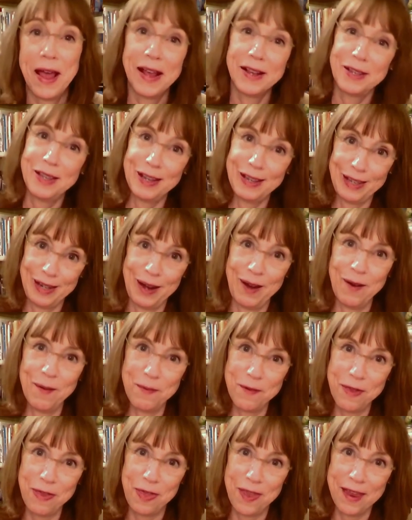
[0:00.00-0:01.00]
as this
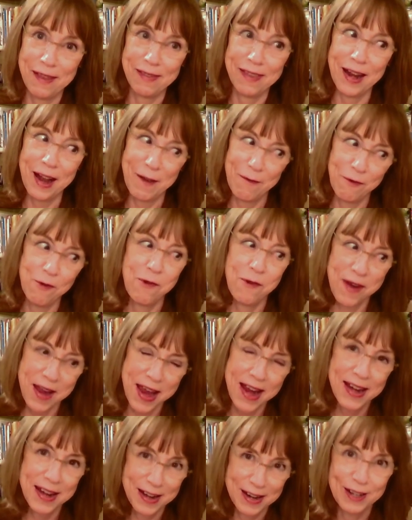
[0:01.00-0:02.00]
terrible thing that I've
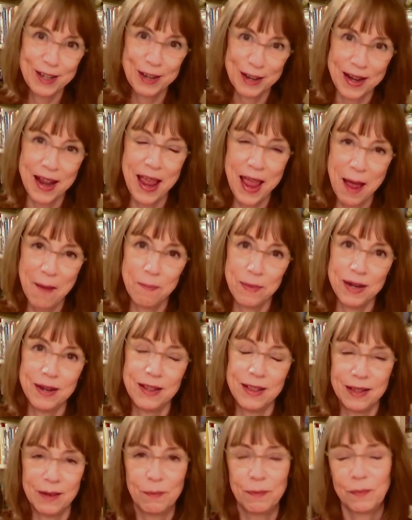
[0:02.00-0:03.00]
created is going to happen to
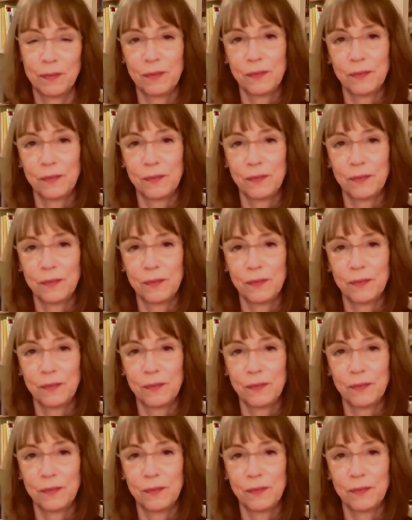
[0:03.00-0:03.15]
them.